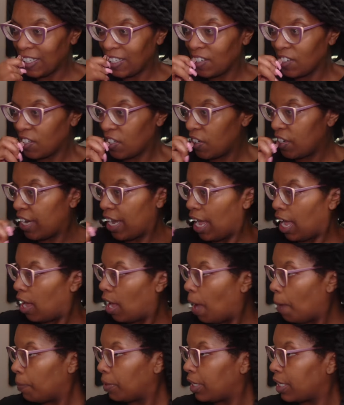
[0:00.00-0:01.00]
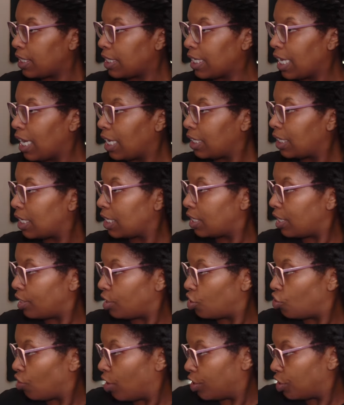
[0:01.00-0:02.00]
so yeah, I'm going to take this and
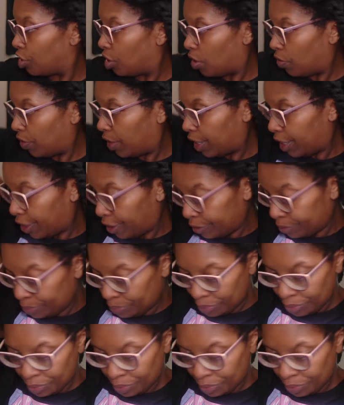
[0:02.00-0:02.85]
stretch it over here.